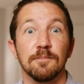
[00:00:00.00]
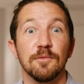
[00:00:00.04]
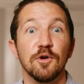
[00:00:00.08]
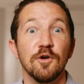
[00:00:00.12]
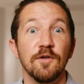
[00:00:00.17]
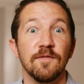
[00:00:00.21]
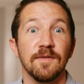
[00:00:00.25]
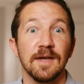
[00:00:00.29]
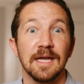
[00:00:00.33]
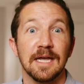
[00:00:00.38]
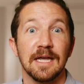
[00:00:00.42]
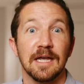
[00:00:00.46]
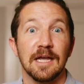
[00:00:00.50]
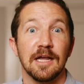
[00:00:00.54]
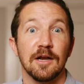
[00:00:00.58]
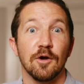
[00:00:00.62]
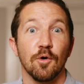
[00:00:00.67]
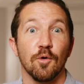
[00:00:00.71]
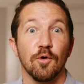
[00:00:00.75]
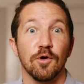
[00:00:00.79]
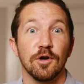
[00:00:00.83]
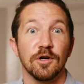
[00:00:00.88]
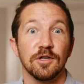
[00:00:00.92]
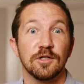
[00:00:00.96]
moving in
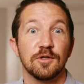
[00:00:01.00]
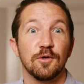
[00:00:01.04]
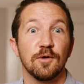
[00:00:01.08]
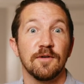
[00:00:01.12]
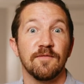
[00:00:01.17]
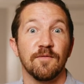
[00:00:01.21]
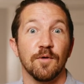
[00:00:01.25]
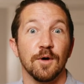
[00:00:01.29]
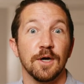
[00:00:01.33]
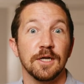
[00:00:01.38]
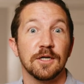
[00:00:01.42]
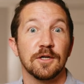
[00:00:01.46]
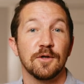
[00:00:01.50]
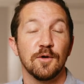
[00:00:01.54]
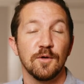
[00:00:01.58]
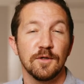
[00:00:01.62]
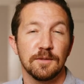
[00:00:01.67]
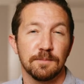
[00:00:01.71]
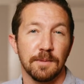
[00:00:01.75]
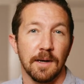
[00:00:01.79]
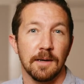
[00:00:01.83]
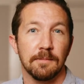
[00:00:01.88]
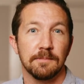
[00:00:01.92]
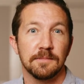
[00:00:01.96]
order to avoid
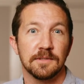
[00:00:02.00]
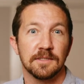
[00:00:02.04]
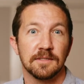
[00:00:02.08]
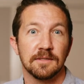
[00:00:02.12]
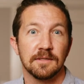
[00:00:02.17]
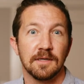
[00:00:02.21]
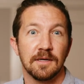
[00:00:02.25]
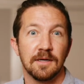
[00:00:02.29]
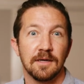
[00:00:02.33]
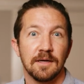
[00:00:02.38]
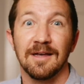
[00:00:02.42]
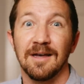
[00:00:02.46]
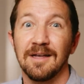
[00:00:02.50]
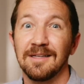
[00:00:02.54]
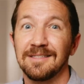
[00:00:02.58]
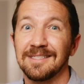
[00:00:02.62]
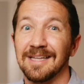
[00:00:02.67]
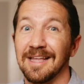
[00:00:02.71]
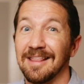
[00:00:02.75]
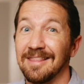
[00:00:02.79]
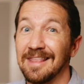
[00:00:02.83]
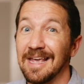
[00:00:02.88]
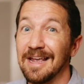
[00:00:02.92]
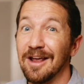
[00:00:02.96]
goosebumps,
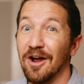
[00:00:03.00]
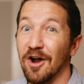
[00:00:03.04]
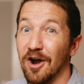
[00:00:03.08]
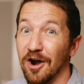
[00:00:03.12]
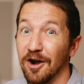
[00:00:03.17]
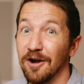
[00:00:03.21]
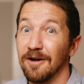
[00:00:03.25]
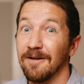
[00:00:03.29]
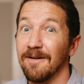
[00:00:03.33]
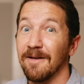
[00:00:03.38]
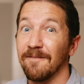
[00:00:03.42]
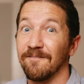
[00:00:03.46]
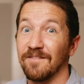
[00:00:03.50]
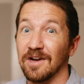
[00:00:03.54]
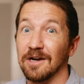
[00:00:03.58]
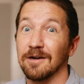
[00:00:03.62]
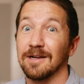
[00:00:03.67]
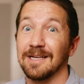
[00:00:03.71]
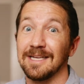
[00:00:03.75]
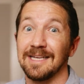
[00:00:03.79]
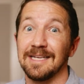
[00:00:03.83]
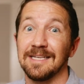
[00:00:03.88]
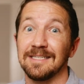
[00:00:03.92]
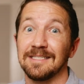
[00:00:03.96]
because they aren't
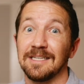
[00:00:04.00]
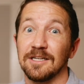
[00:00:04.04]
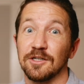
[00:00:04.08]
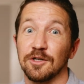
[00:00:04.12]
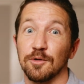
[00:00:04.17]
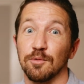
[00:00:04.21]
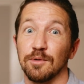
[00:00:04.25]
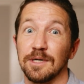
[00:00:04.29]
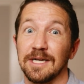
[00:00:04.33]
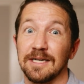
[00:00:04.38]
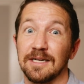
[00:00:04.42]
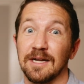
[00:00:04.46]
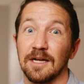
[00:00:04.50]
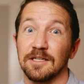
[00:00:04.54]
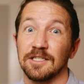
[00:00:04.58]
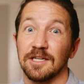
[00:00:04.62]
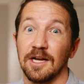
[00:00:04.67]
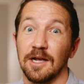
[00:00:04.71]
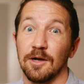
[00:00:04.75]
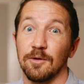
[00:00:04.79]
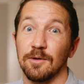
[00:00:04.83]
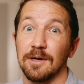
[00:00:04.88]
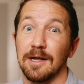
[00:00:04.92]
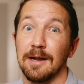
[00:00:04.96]
very easy to
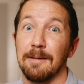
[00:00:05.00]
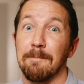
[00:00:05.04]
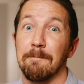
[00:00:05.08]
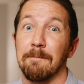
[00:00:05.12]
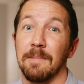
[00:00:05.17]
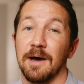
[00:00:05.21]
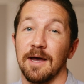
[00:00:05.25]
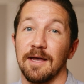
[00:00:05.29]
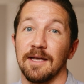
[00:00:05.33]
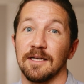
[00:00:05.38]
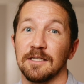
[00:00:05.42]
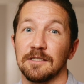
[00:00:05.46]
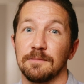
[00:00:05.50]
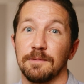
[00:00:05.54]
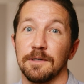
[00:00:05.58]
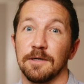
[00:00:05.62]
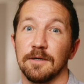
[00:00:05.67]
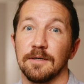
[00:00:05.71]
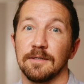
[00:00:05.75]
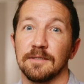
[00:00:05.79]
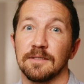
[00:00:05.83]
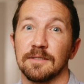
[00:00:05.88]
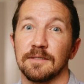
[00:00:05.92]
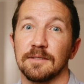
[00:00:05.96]
retouch out in my
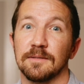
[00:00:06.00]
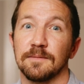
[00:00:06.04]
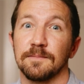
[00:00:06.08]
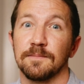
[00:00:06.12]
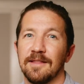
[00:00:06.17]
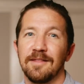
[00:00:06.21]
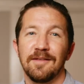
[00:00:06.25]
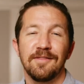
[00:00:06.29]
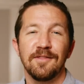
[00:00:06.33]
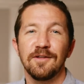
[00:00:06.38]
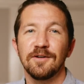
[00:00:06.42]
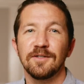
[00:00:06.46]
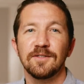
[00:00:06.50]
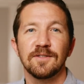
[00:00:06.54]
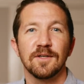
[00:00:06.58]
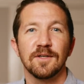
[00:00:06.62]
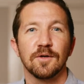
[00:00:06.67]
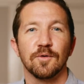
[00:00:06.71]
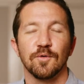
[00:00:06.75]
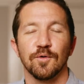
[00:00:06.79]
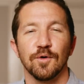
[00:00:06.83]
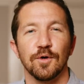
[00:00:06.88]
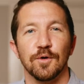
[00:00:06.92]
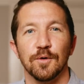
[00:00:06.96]
experience. And then there's the
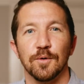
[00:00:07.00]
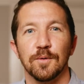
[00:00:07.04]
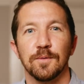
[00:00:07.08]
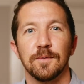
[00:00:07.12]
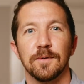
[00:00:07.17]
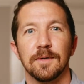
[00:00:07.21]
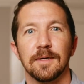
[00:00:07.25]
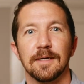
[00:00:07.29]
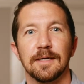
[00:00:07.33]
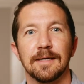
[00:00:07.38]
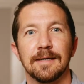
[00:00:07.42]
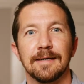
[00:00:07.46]
crew.